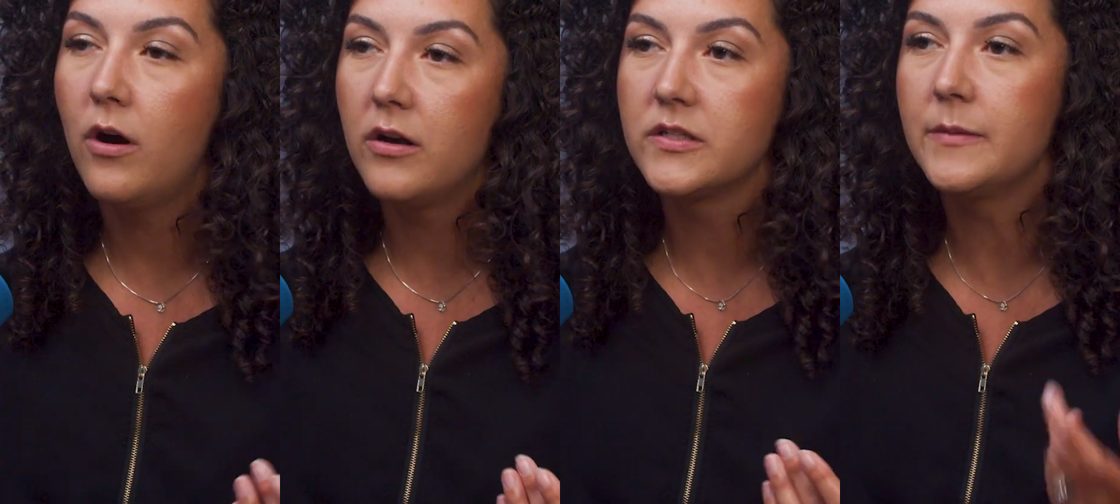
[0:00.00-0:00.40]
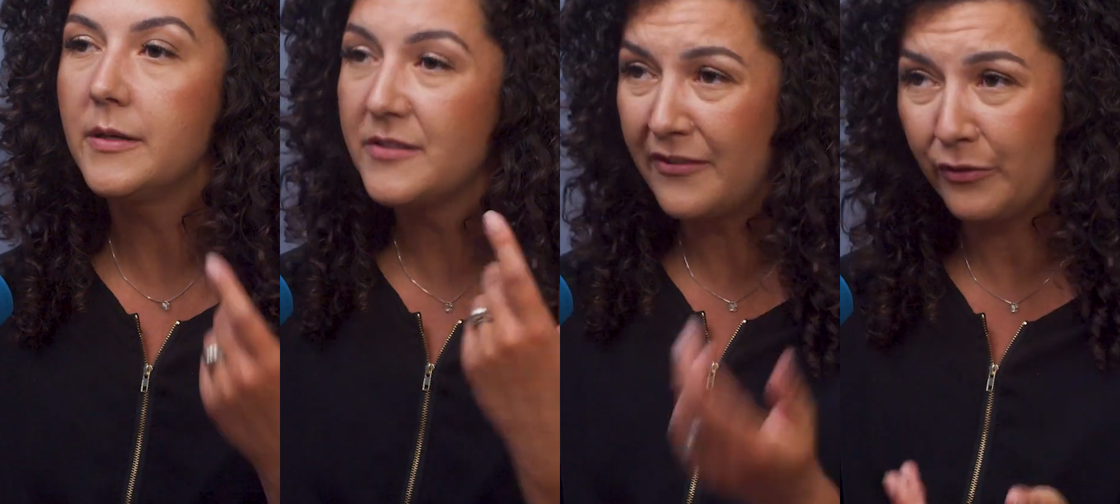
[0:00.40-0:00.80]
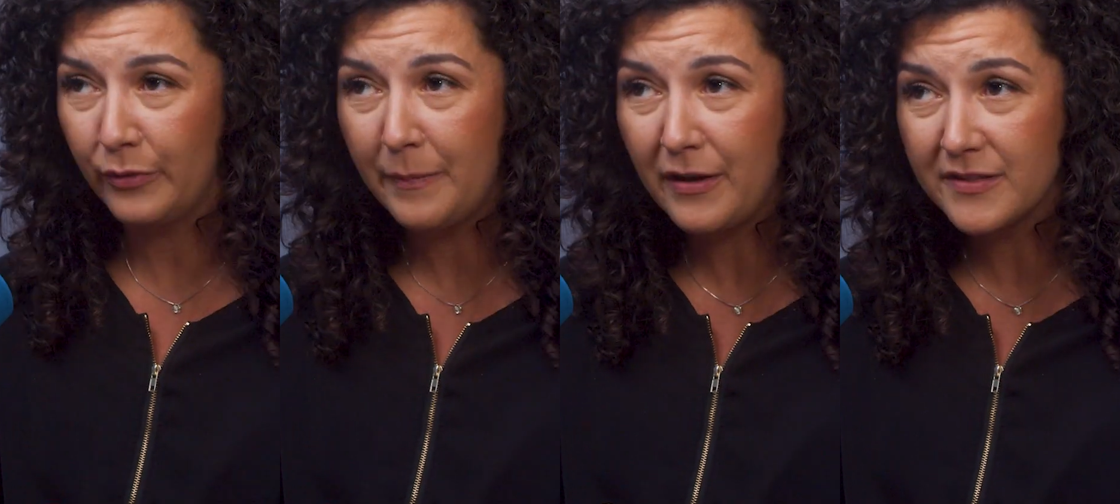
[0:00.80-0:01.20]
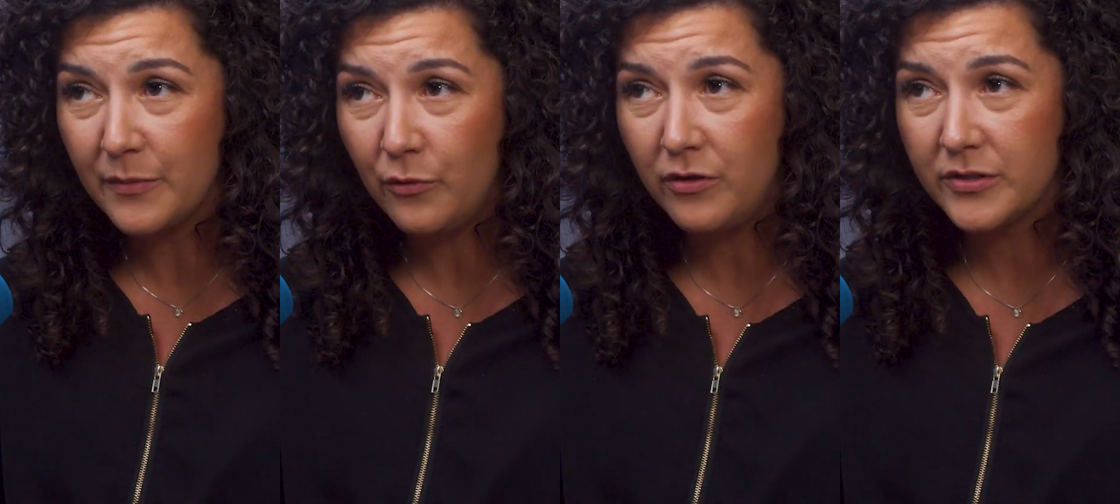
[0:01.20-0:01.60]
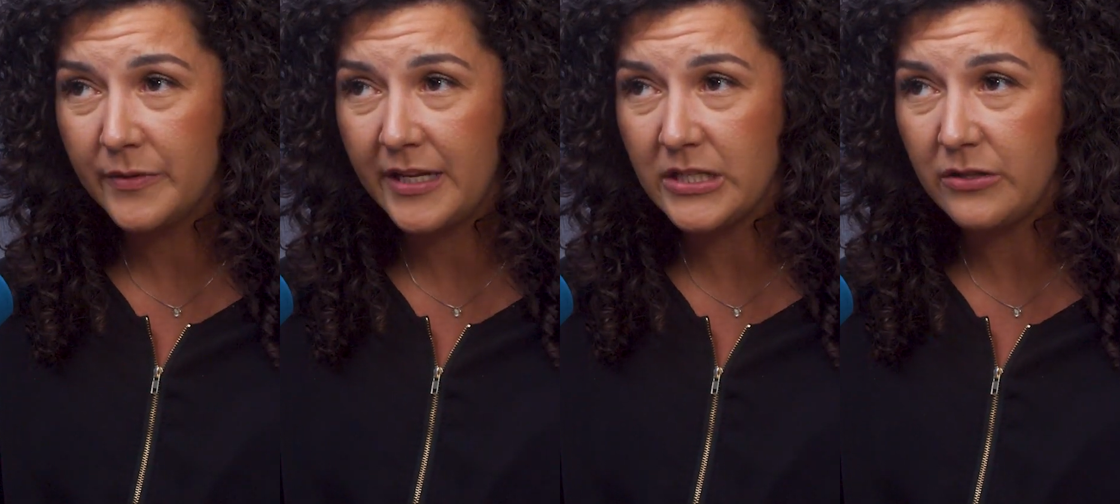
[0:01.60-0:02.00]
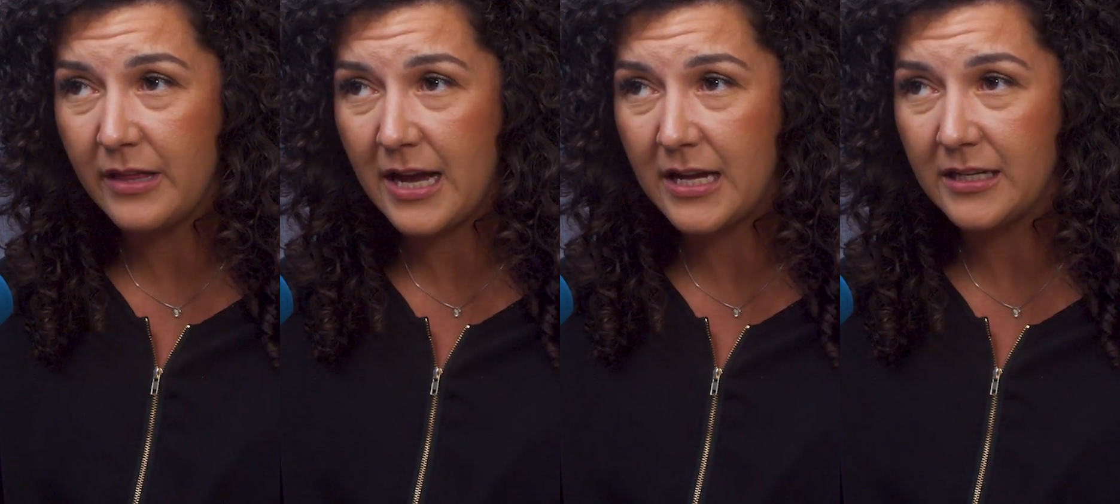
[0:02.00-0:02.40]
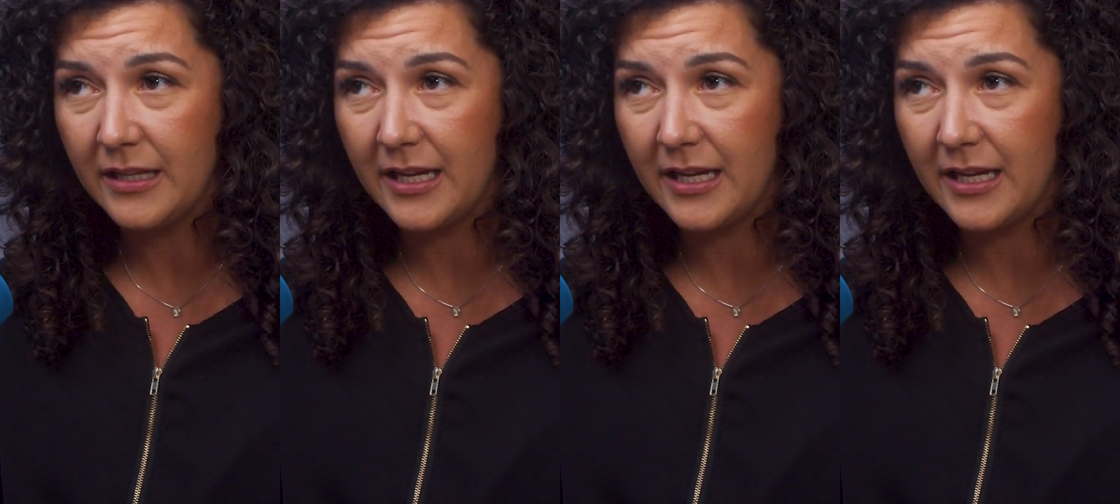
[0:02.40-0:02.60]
walls. Sometimes they're having to rip out some walls when they do that.